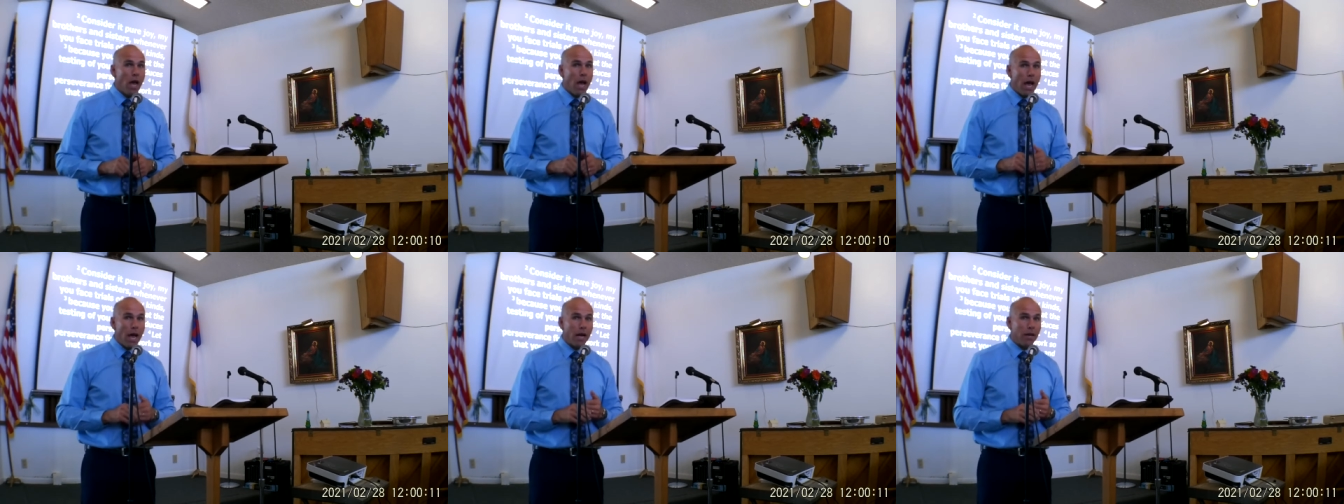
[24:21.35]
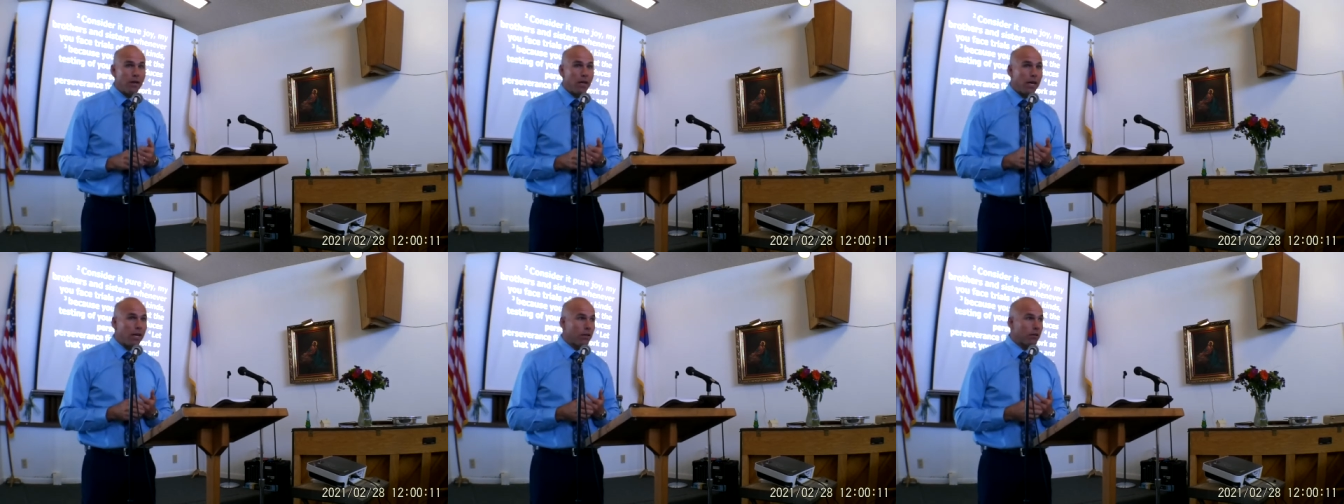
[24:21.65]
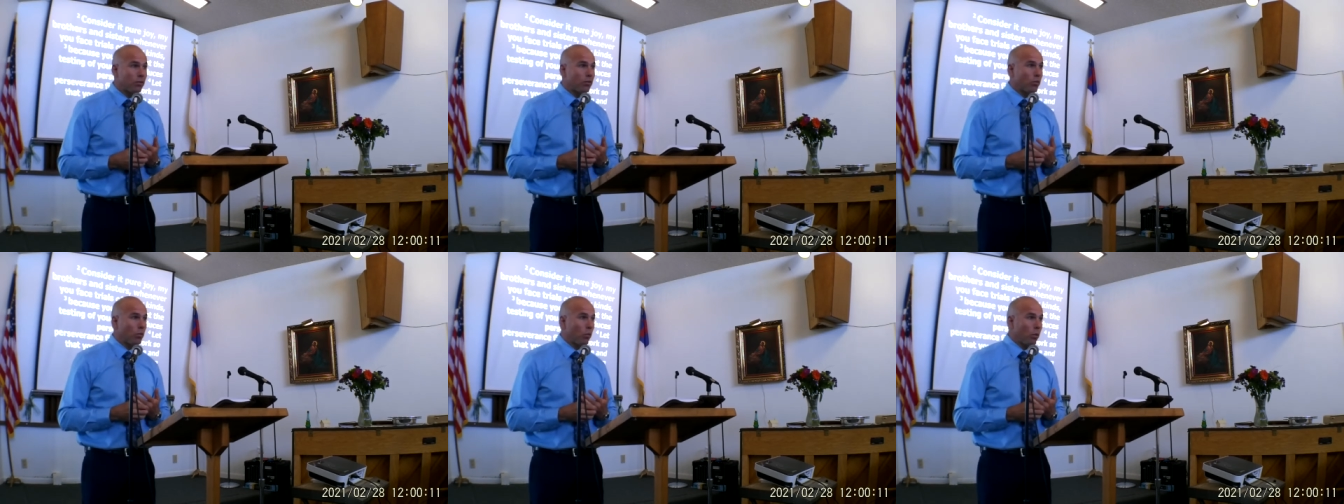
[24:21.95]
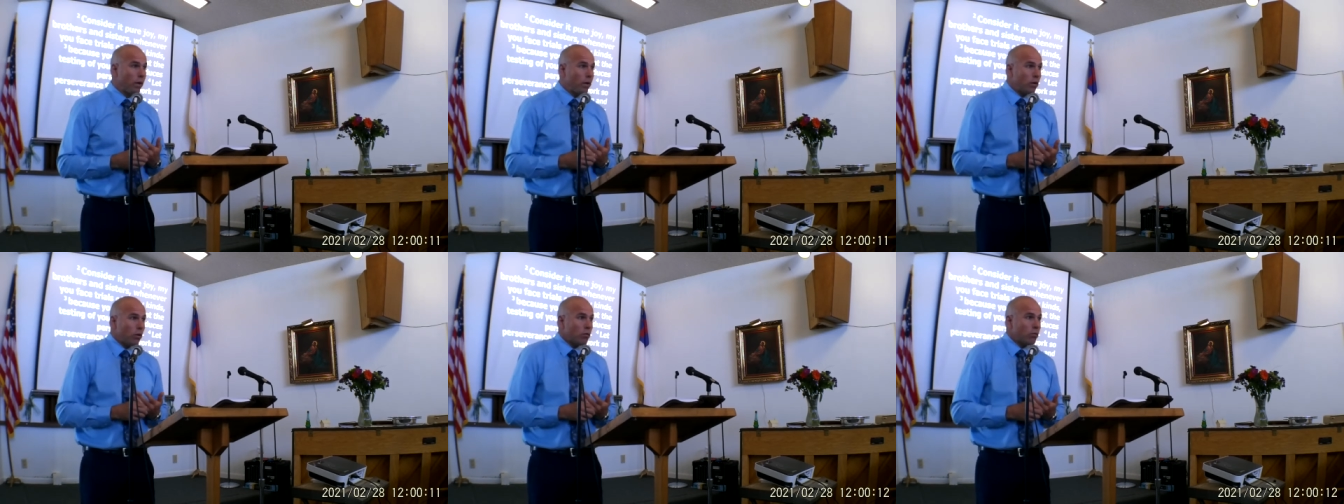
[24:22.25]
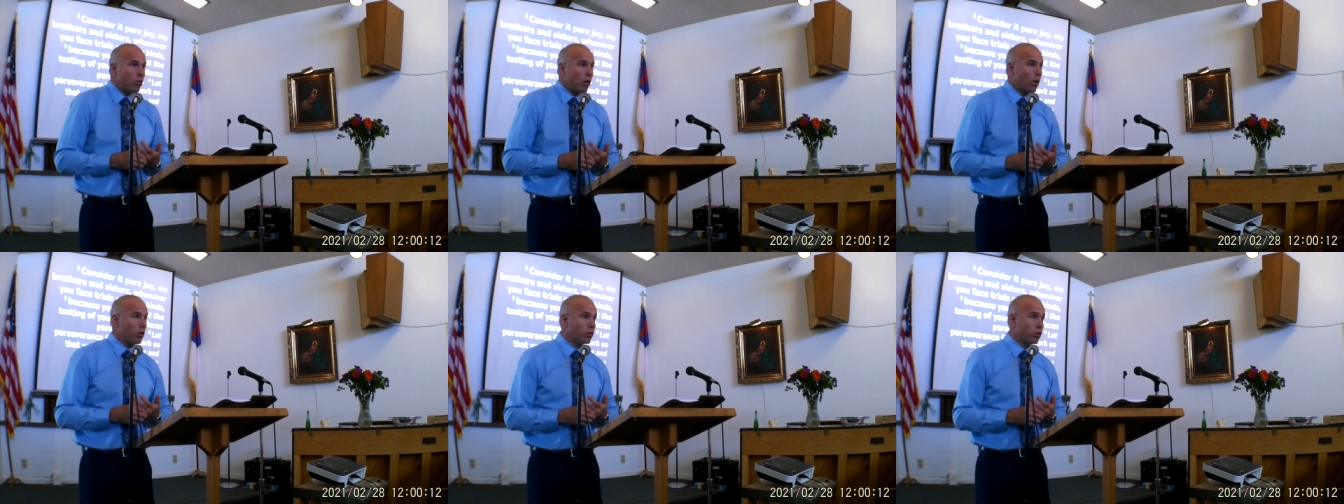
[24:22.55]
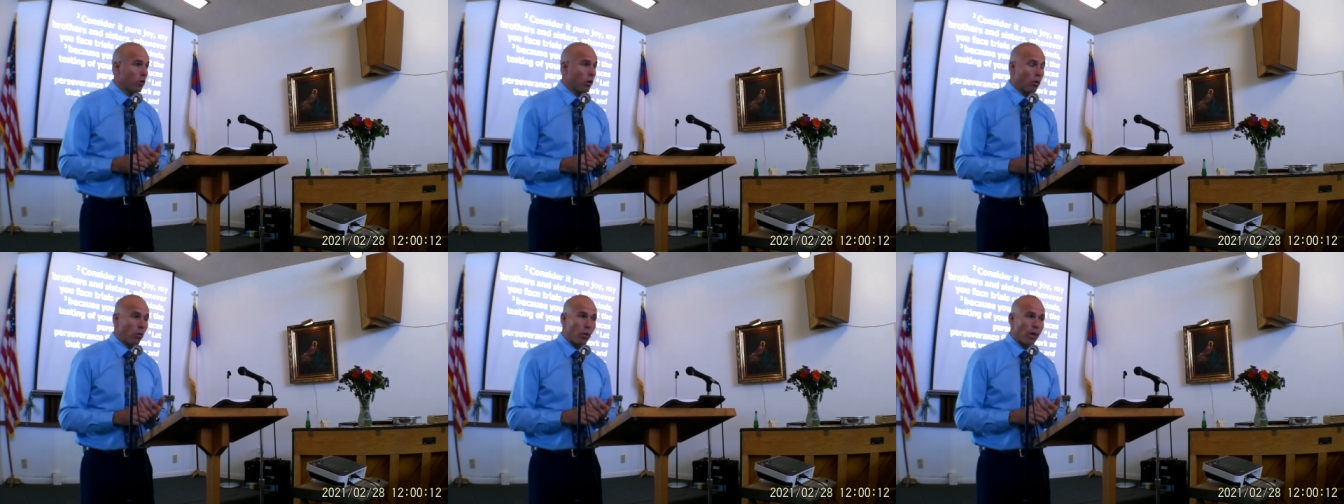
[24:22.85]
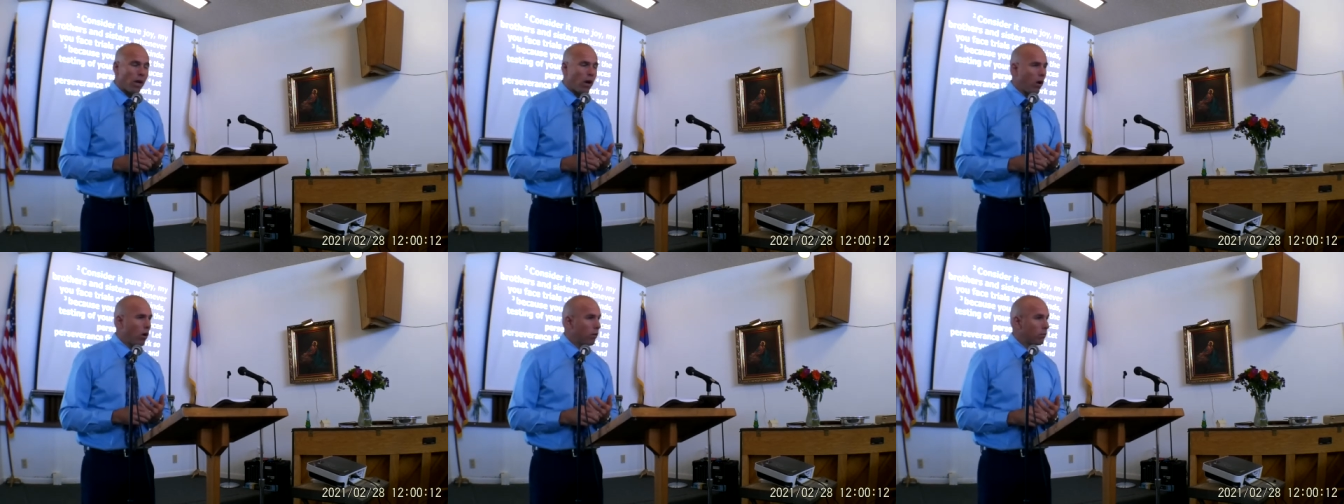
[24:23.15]
And yes, we do fall short.
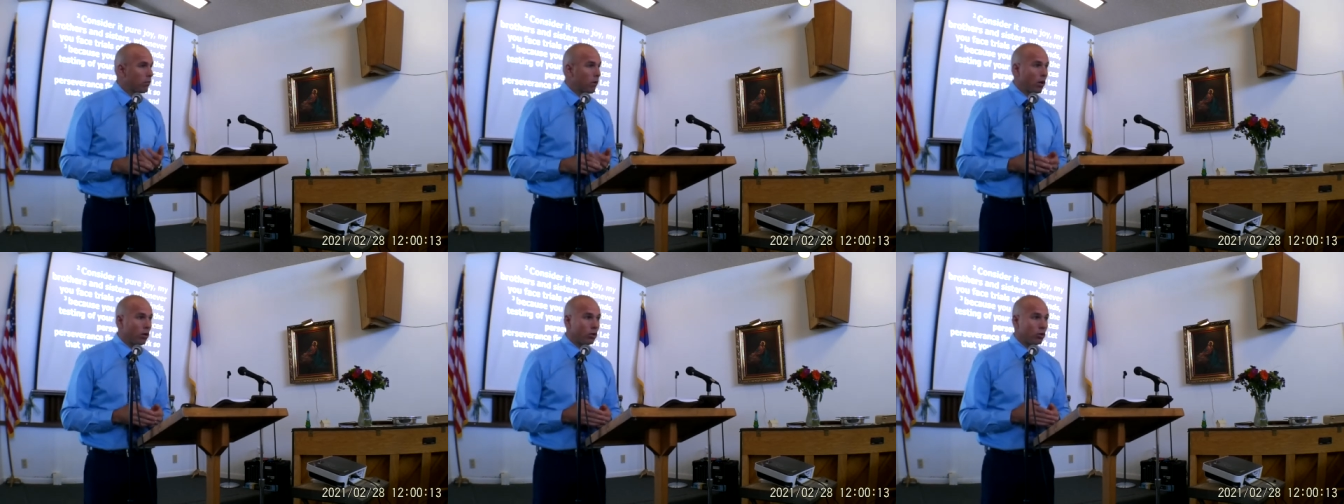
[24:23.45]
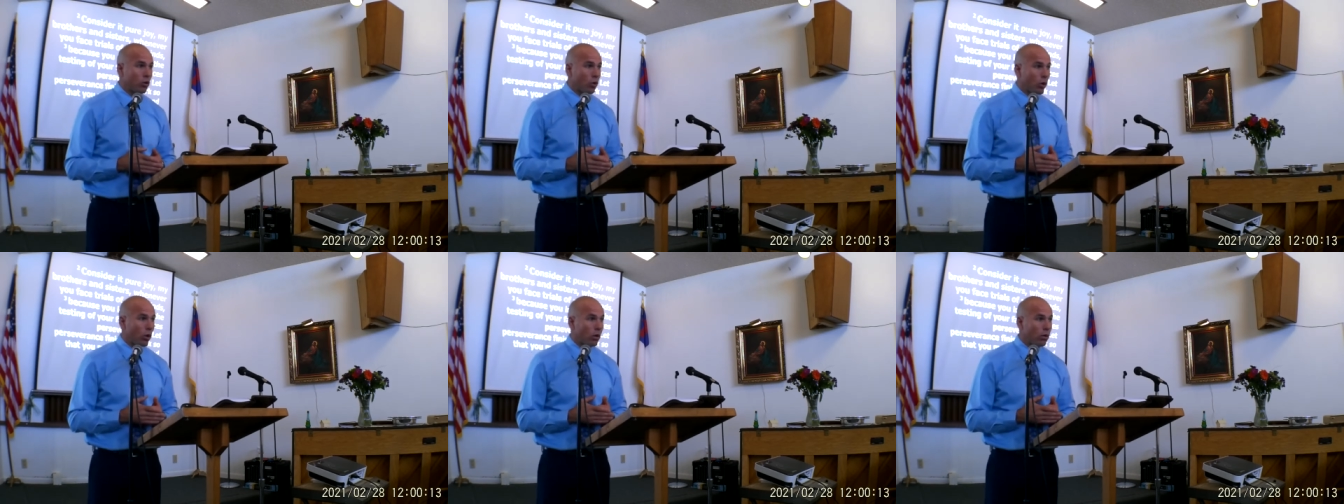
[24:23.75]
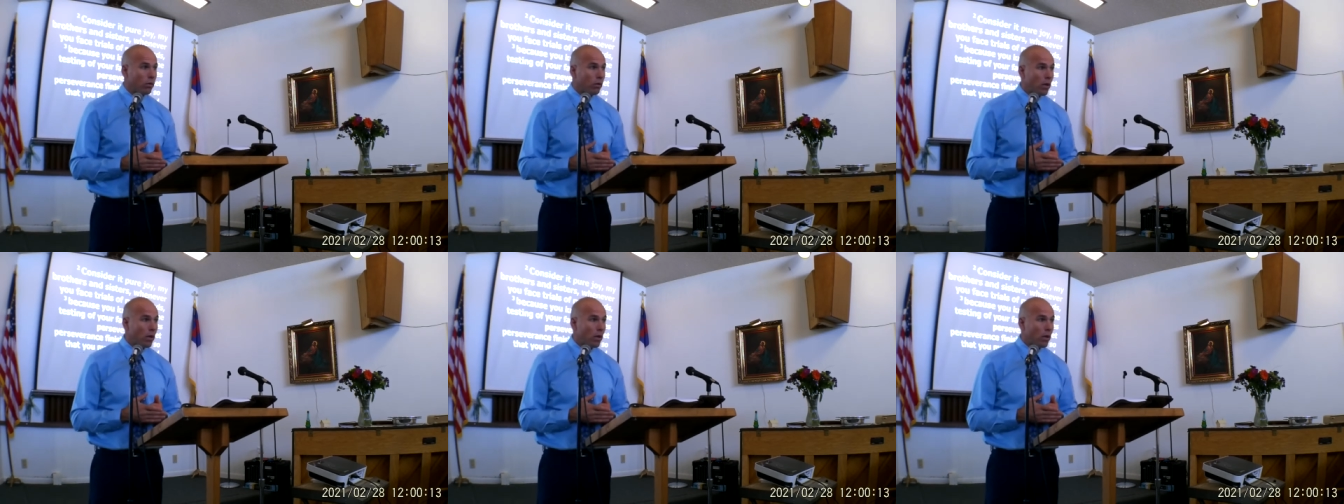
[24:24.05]
We all fall short.